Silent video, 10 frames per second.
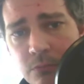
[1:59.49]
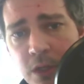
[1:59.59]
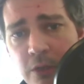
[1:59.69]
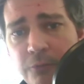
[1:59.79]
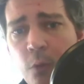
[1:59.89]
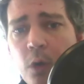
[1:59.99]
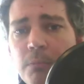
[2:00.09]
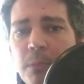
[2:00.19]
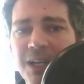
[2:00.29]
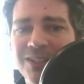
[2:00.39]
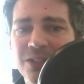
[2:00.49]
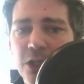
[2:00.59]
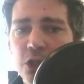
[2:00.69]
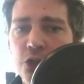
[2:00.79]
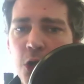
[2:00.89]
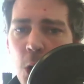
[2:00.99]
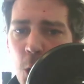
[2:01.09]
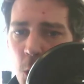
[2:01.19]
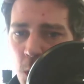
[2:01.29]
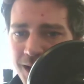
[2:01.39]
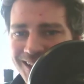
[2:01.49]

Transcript: the 4 must-know